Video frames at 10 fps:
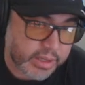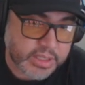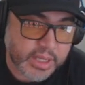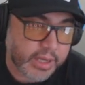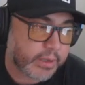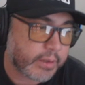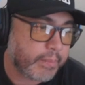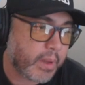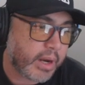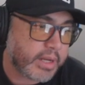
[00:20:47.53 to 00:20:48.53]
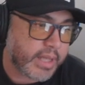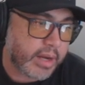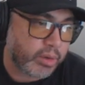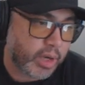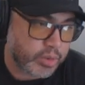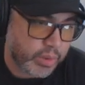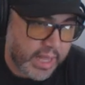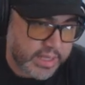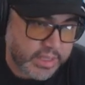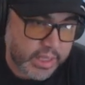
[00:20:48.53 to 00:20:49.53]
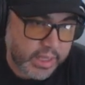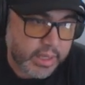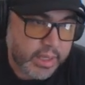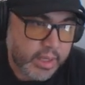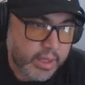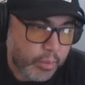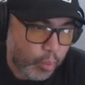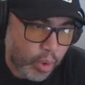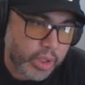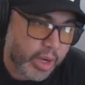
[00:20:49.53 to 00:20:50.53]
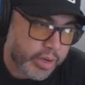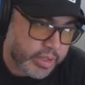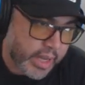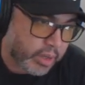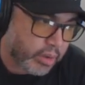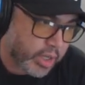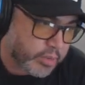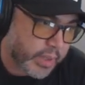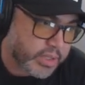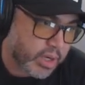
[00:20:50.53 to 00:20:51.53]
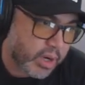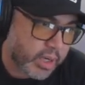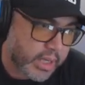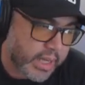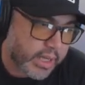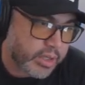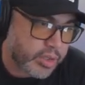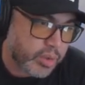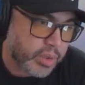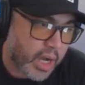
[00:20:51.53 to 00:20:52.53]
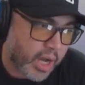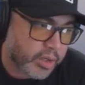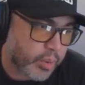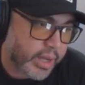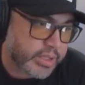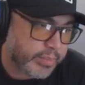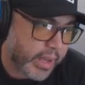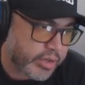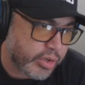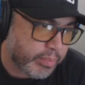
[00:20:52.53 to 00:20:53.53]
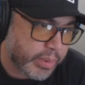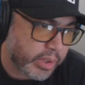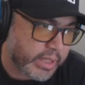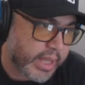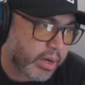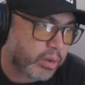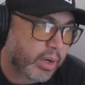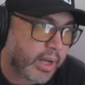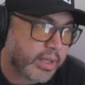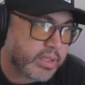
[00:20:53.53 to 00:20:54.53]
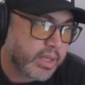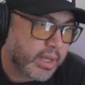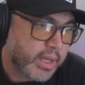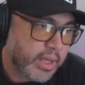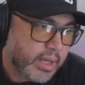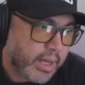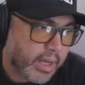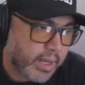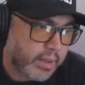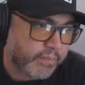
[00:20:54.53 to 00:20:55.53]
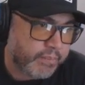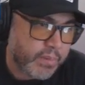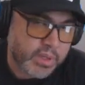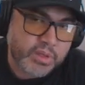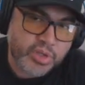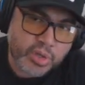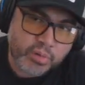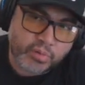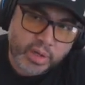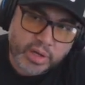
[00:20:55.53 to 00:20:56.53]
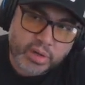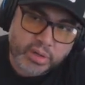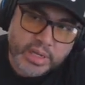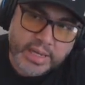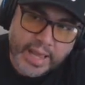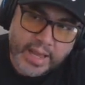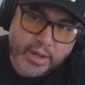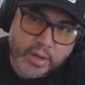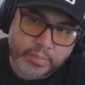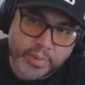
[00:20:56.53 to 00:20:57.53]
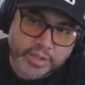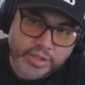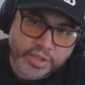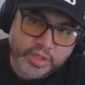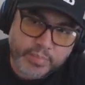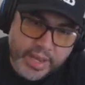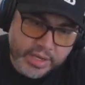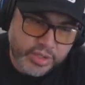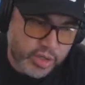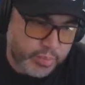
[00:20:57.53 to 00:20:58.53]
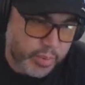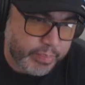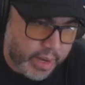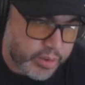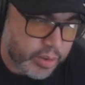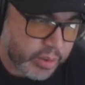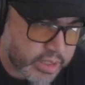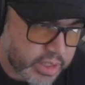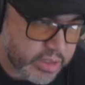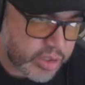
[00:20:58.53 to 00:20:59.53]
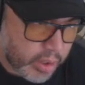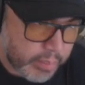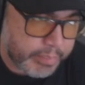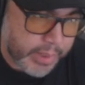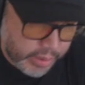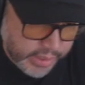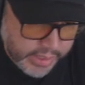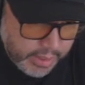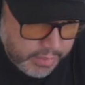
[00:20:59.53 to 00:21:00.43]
Executor. All right, Datacrons. One last thing. Work on your Datacrons, Beskar. Get into Conquest. Make sure you're building Datacrons. Really early now, but just make sure you're prepared to start building them